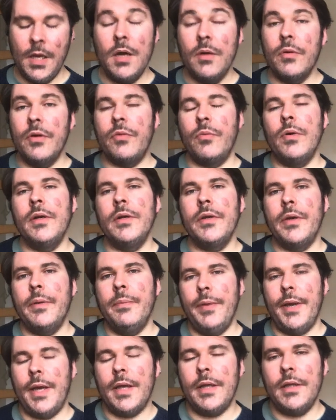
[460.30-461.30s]
With one
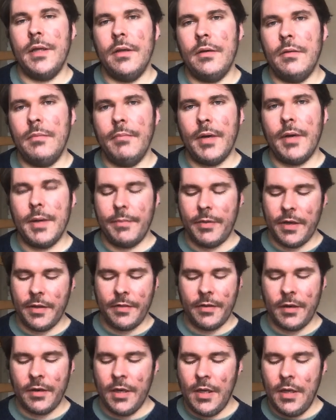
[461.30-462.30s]
companion, my
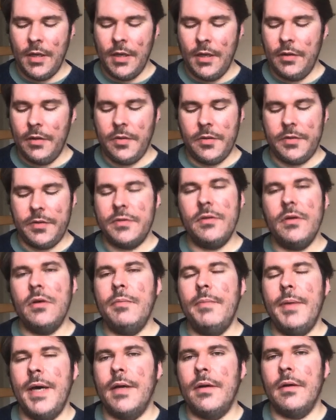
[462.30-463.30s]
brother, who is no
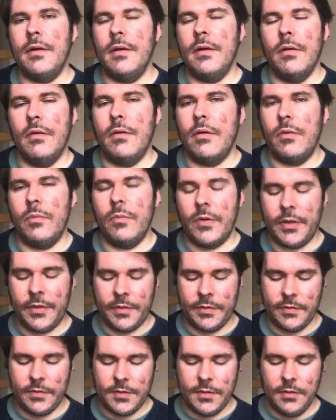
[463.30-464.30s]
better or
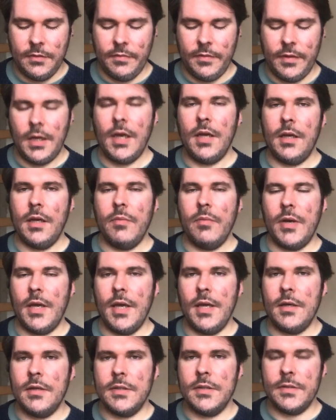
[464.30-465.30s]
worse than
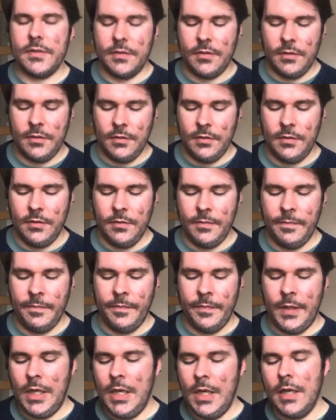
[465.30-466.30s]
anyone else,
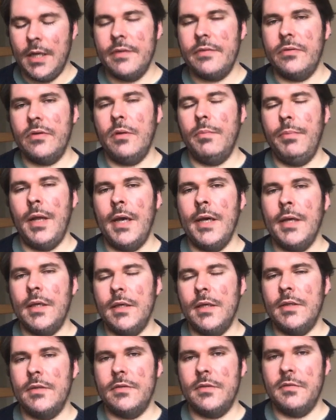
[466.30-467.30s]
I saw
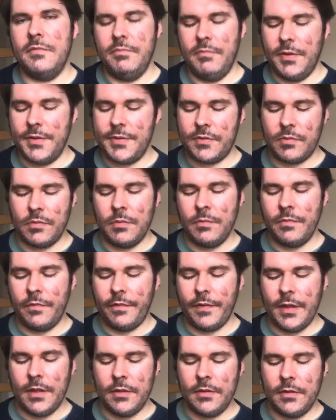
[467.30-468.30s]
blankets of mushroom
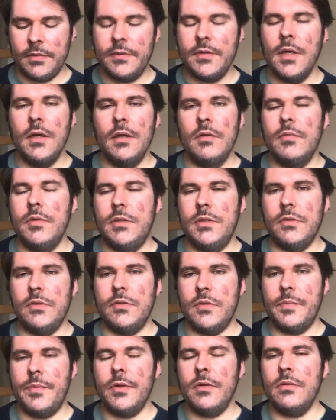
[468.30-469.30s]
fields
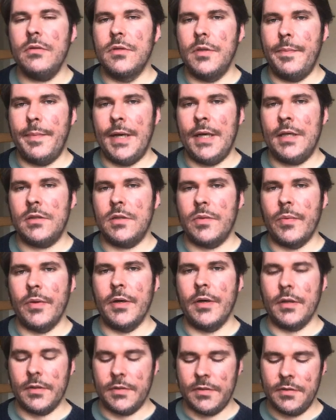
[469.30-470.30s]
reducible to
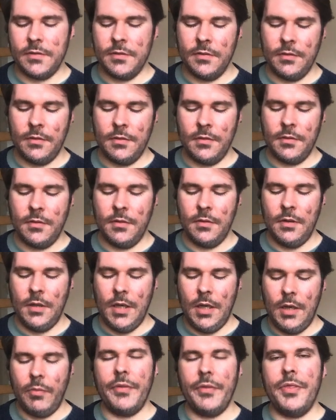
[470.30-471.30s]
patchworks,
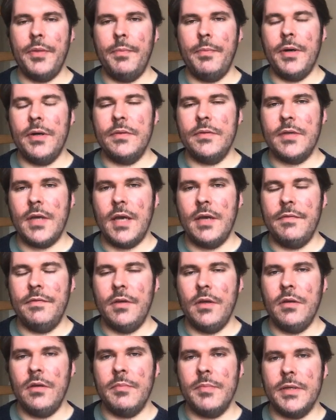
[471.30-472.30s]
what the bird's eye
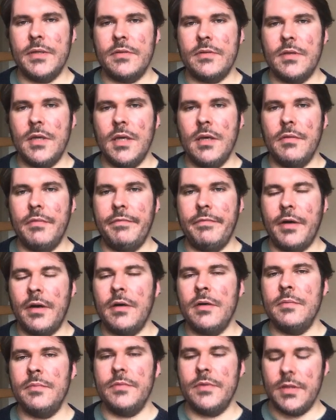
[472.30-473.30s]
view must see of
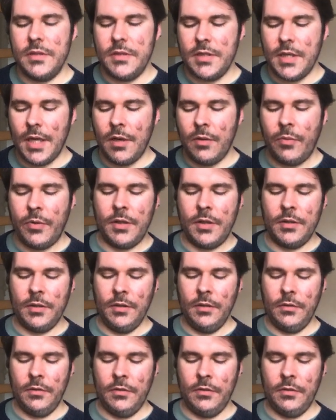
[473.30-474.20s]
farms in Genoa.